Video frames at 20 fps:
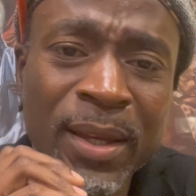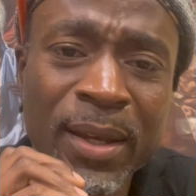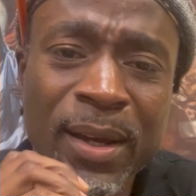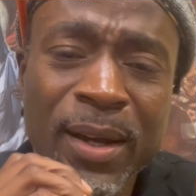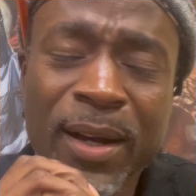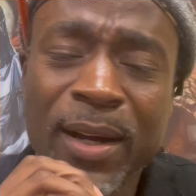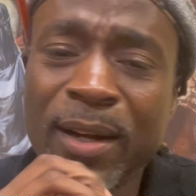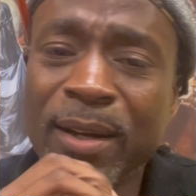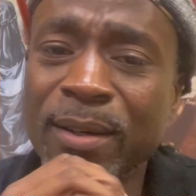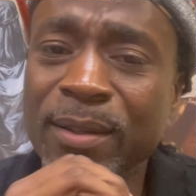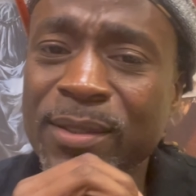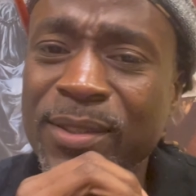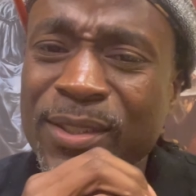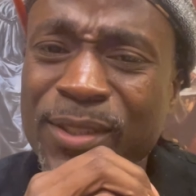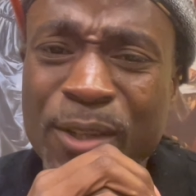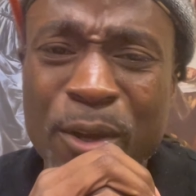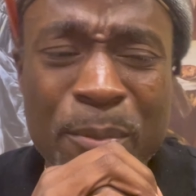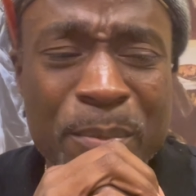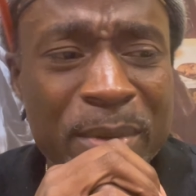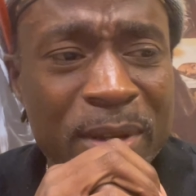uh,
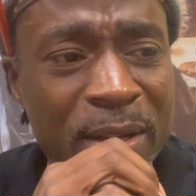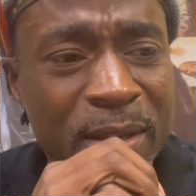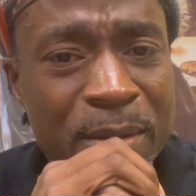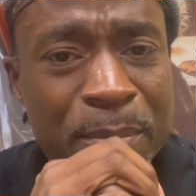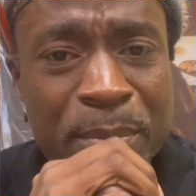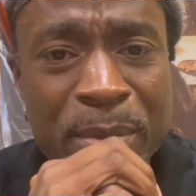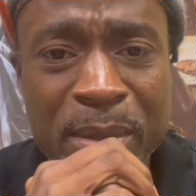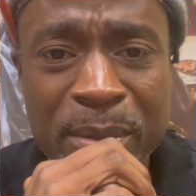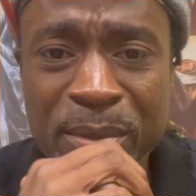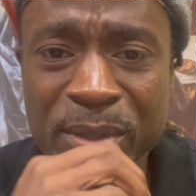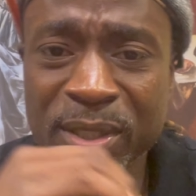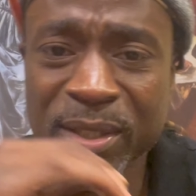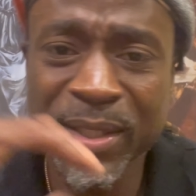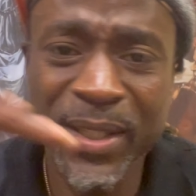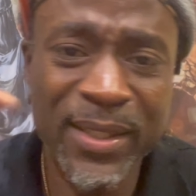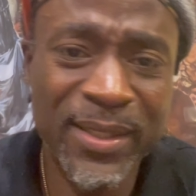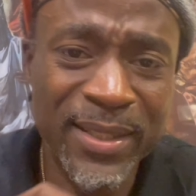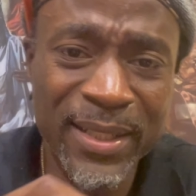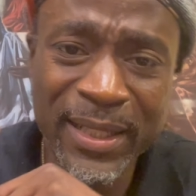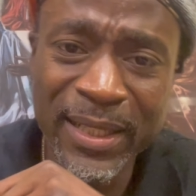so many good memories
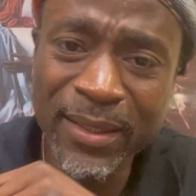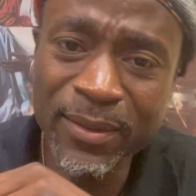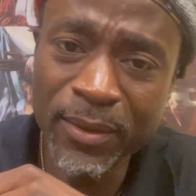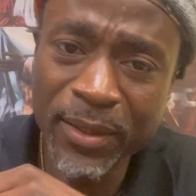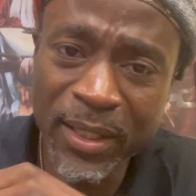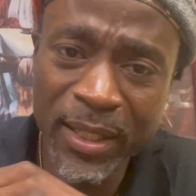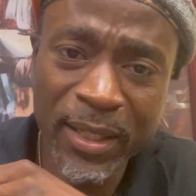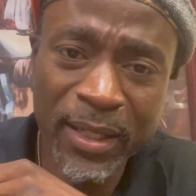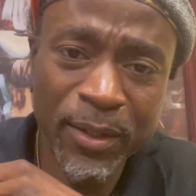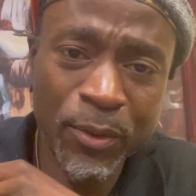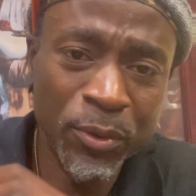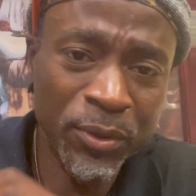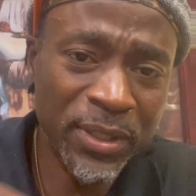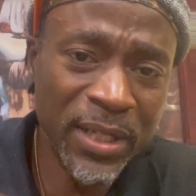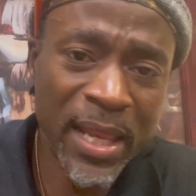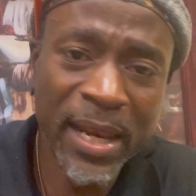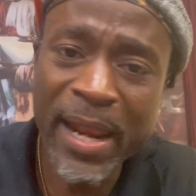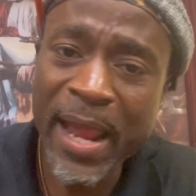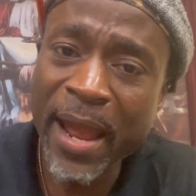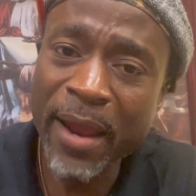since a little kid going to
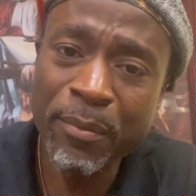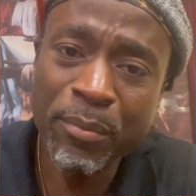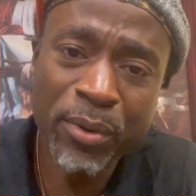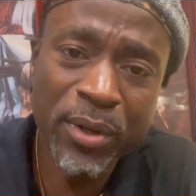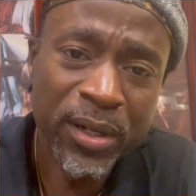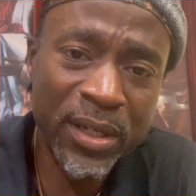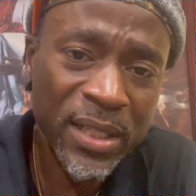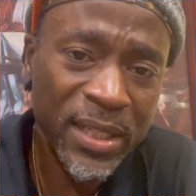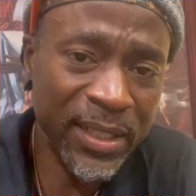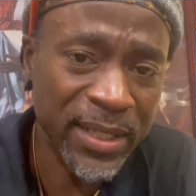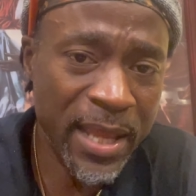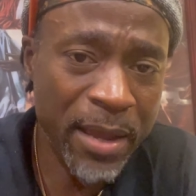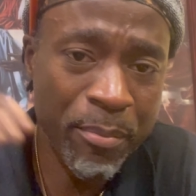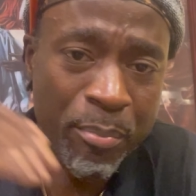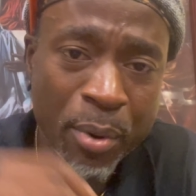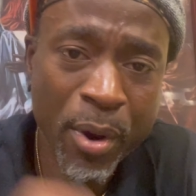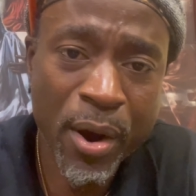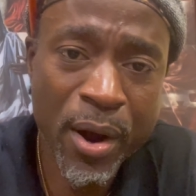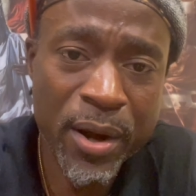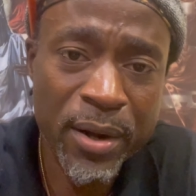that library in that
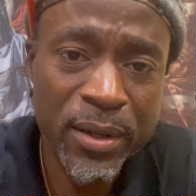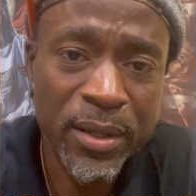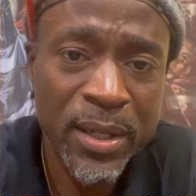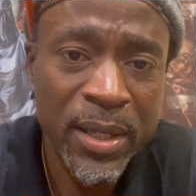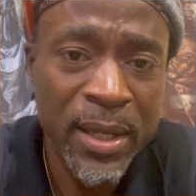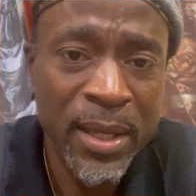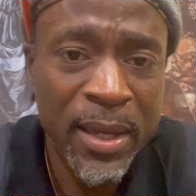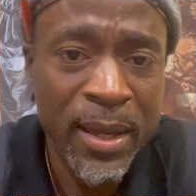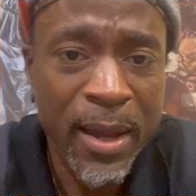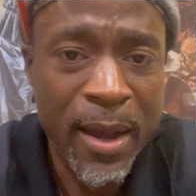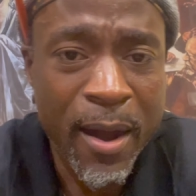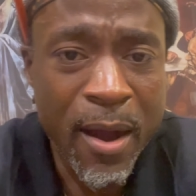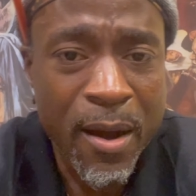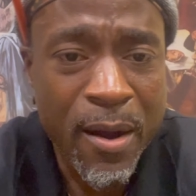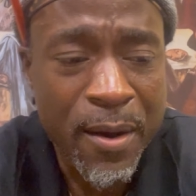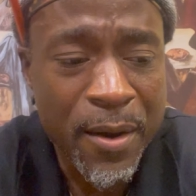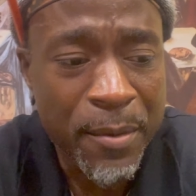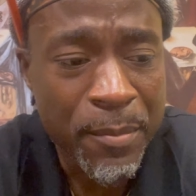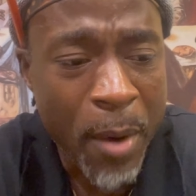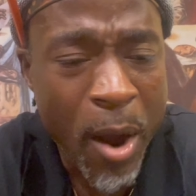park.
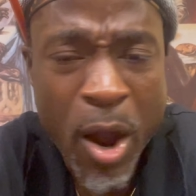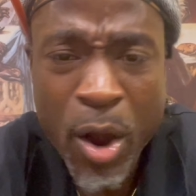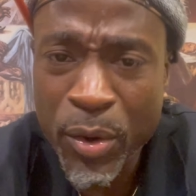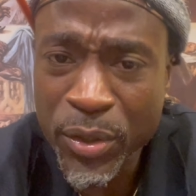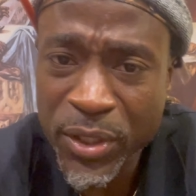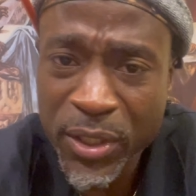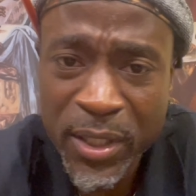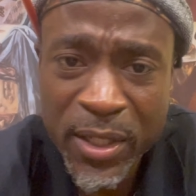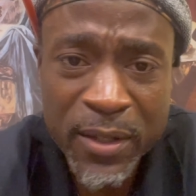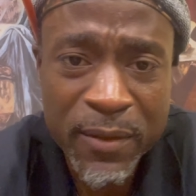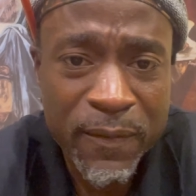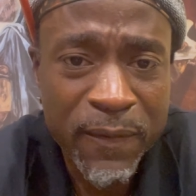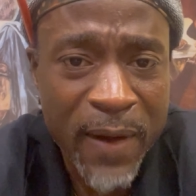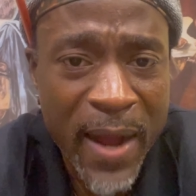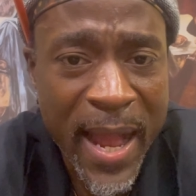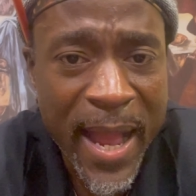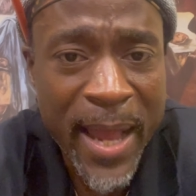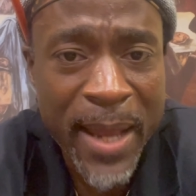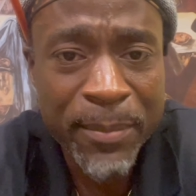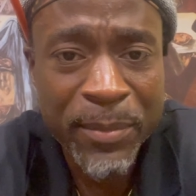Um, always a good
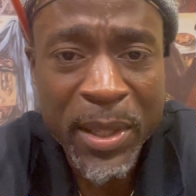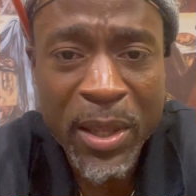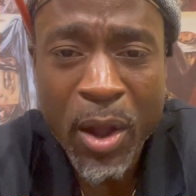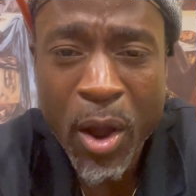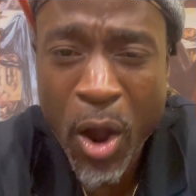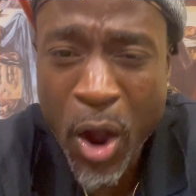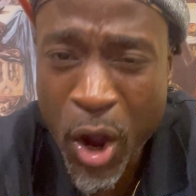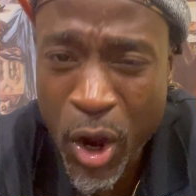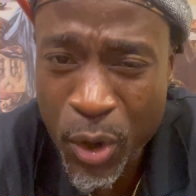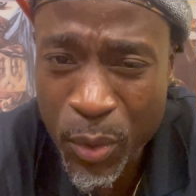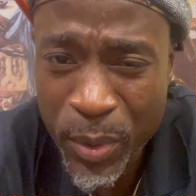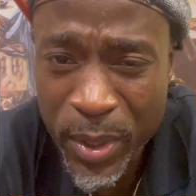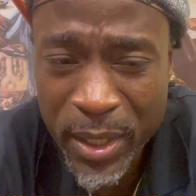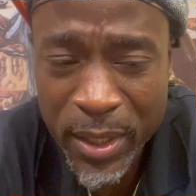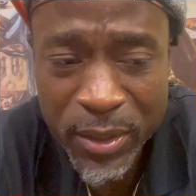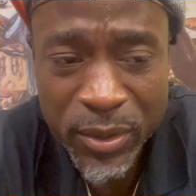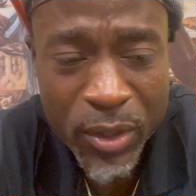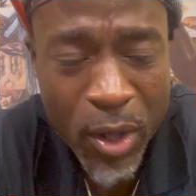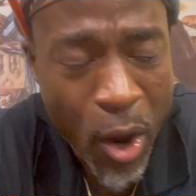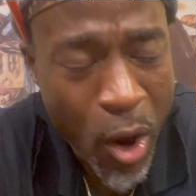vibe. They
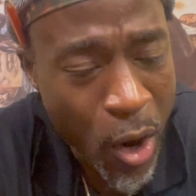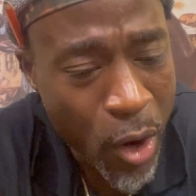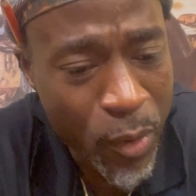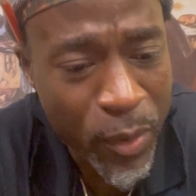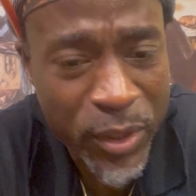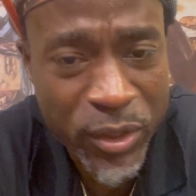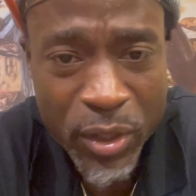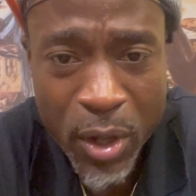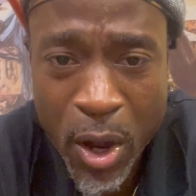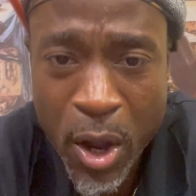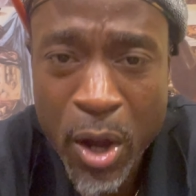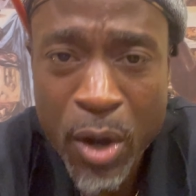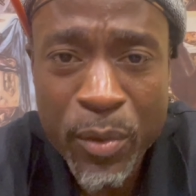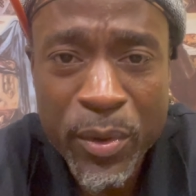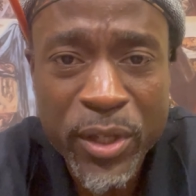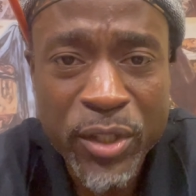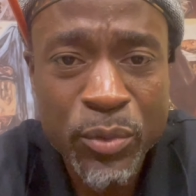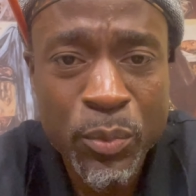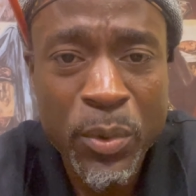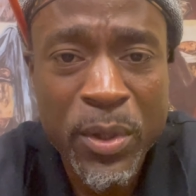always, always,
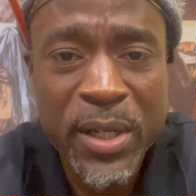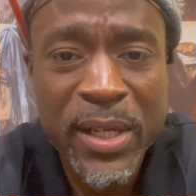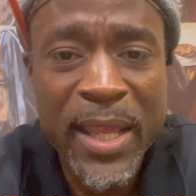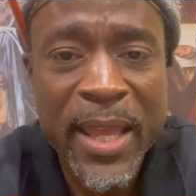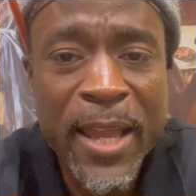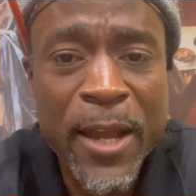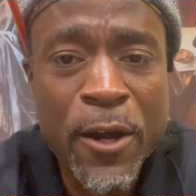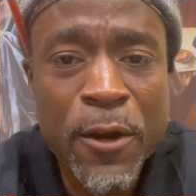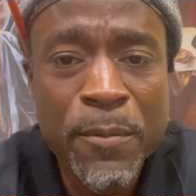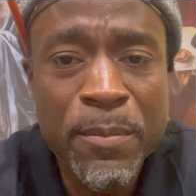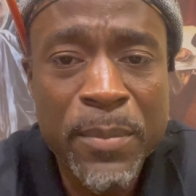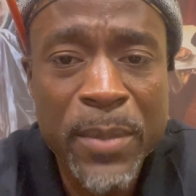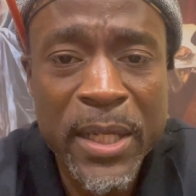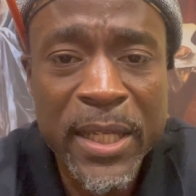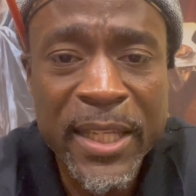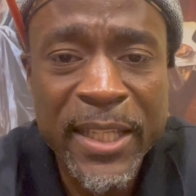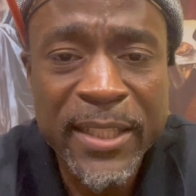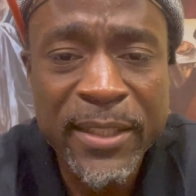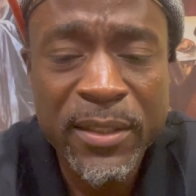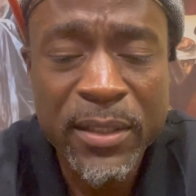always wanted to help
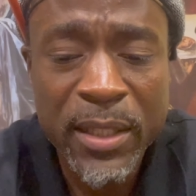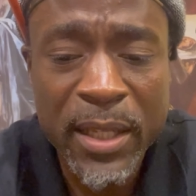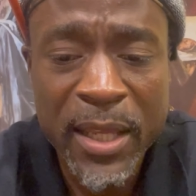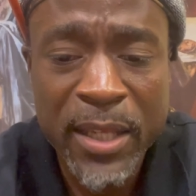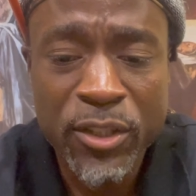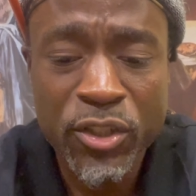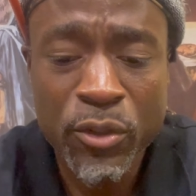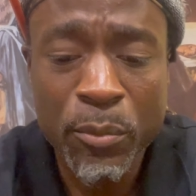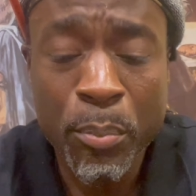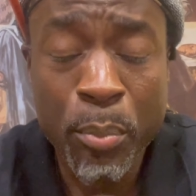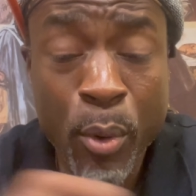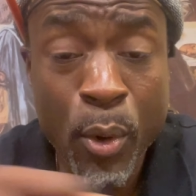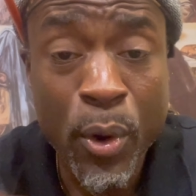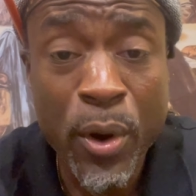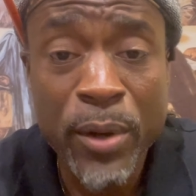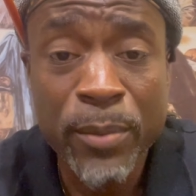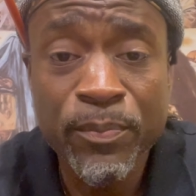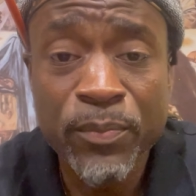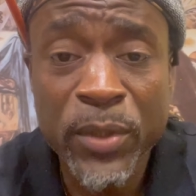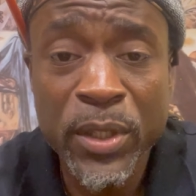and, and
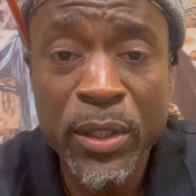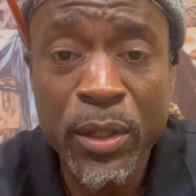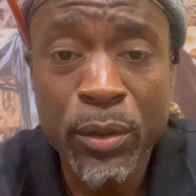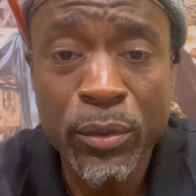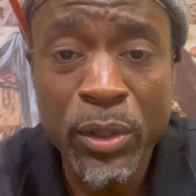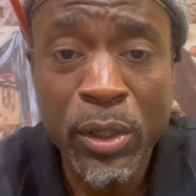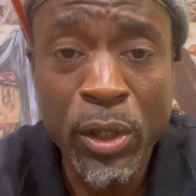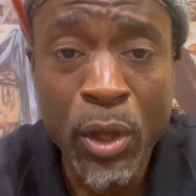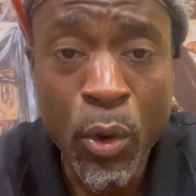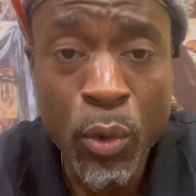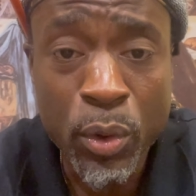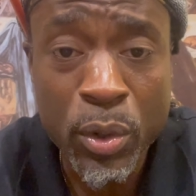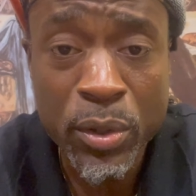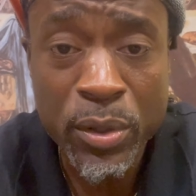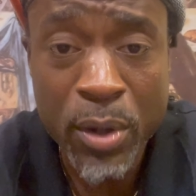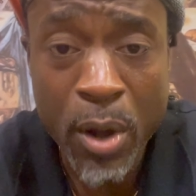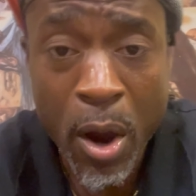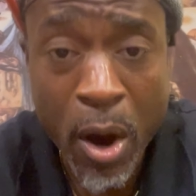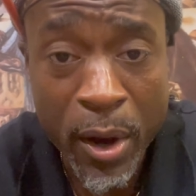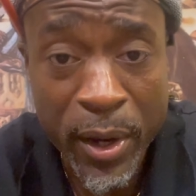support, you know, the
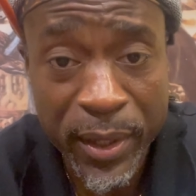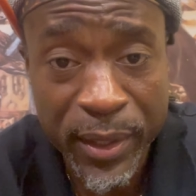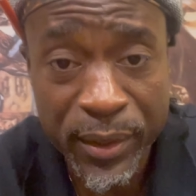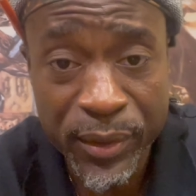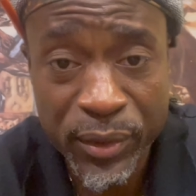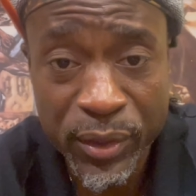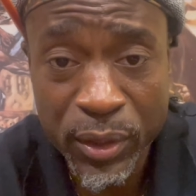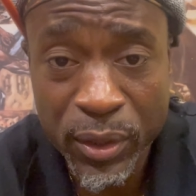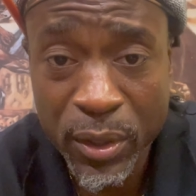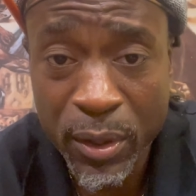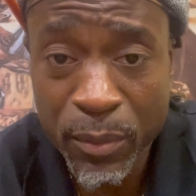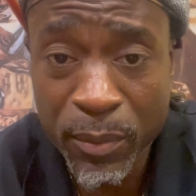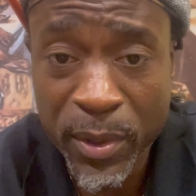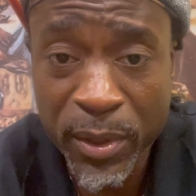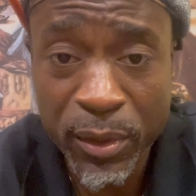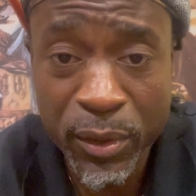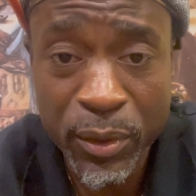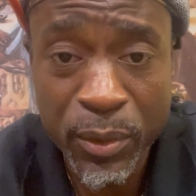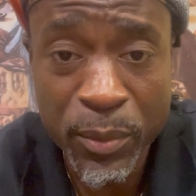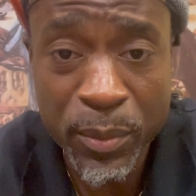local artists, you know,
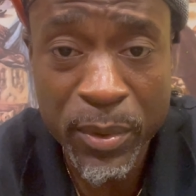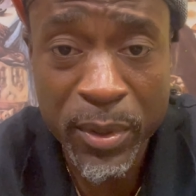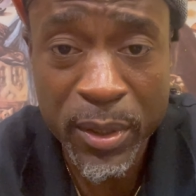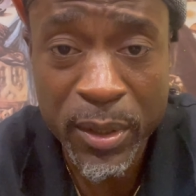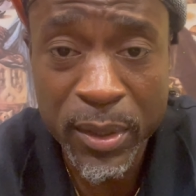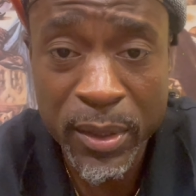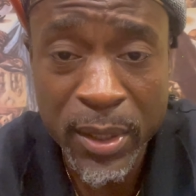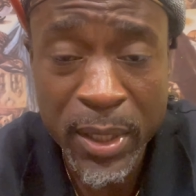whether you were,